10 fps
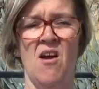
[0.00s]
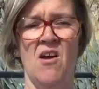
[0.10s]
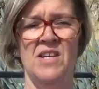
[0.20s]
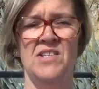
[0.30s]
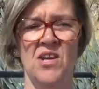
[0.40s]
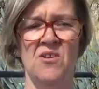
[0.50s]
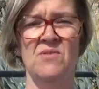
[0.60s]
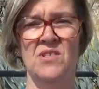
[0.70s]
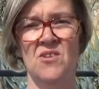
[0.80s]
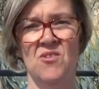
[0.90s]
I
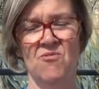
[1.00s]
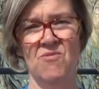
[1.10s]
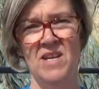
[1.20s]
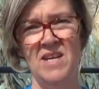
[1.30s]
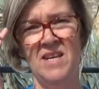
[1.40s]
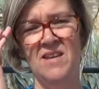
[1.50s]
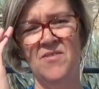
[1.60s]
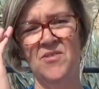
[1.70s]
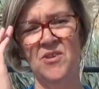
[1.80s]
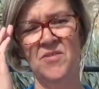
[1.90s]
don't agree
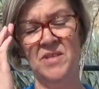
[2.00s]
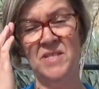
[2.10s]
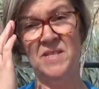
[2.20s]
that this